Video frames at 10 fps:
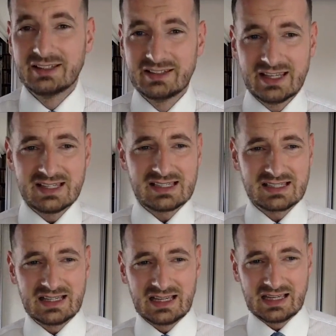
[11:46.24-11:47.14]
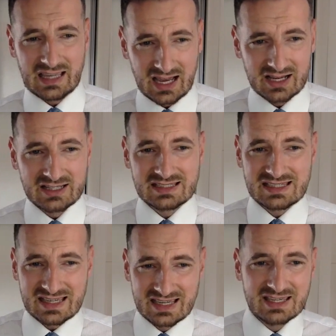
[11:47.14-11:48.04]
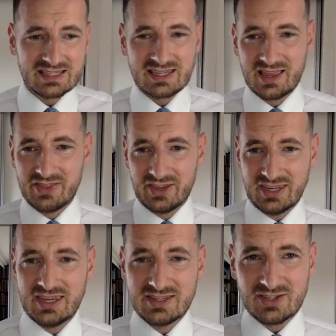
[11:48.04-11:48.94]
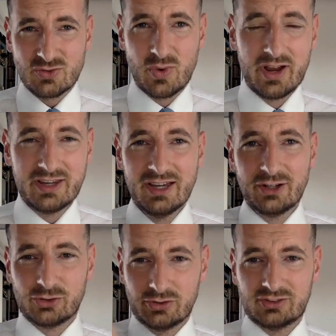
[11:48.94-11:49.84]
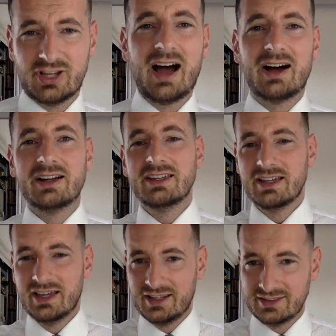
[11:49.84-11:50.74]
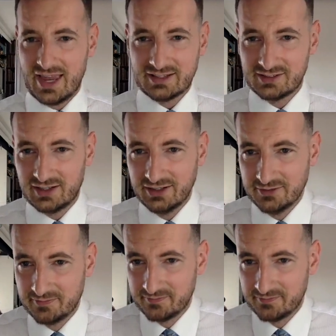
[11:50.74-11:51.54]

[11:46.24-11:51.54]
this, guys, is the easiest way to tie a necktie.